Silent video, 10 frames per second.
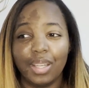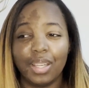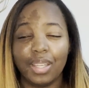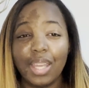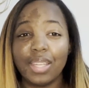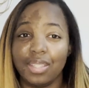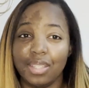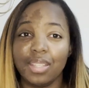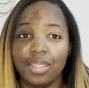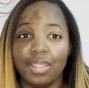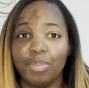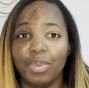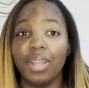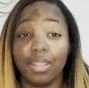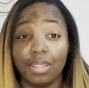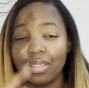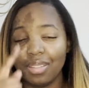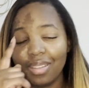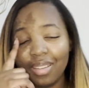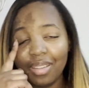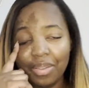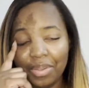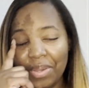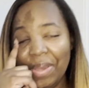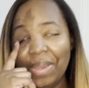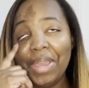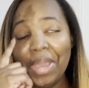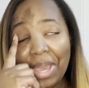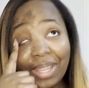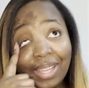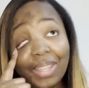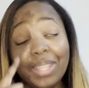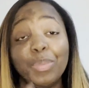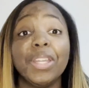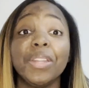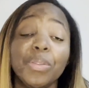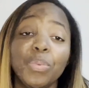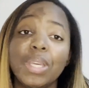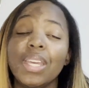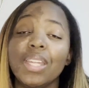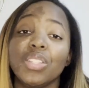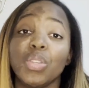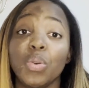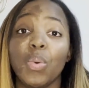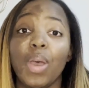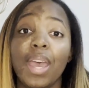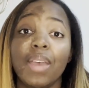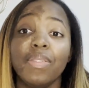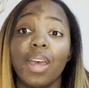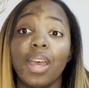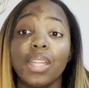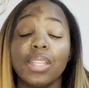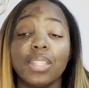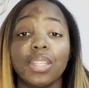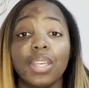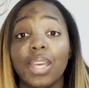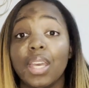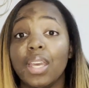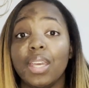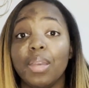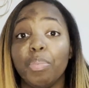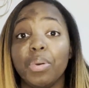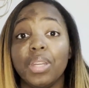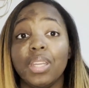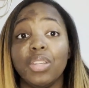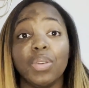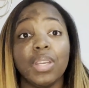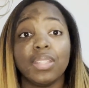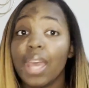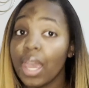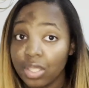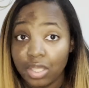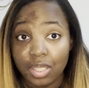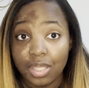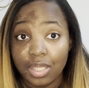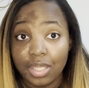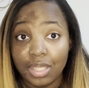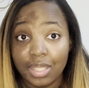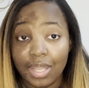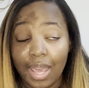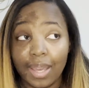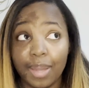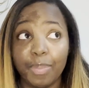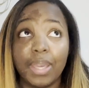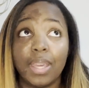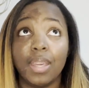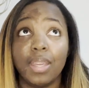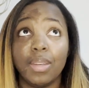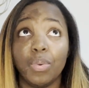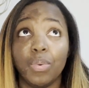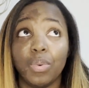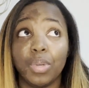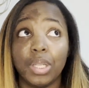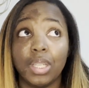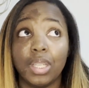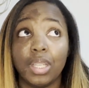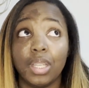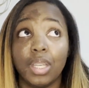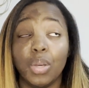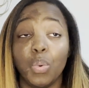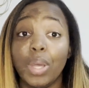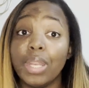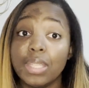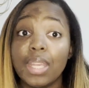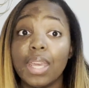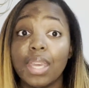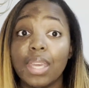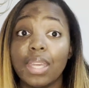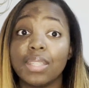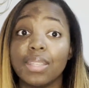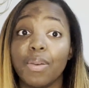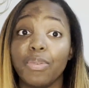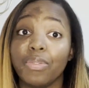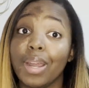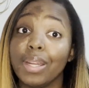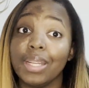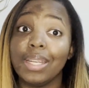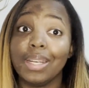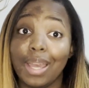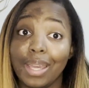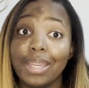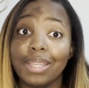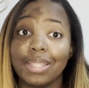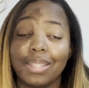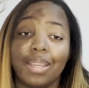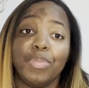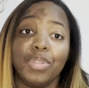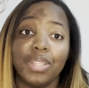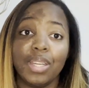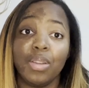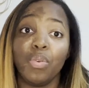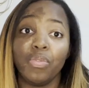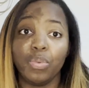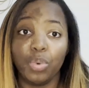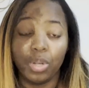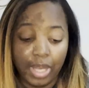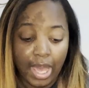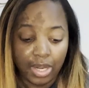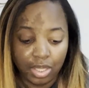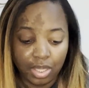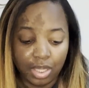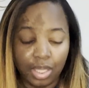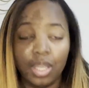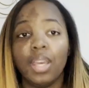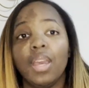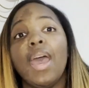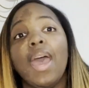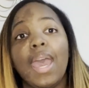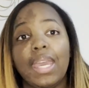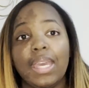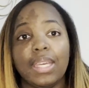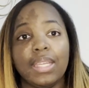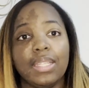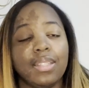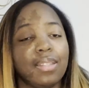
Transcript: not sick, but like sick like in the beginning of the week, and so I have not input any transactions. I got paid on Wednesday. It is now Friday night. I'm just getting home from work actually, and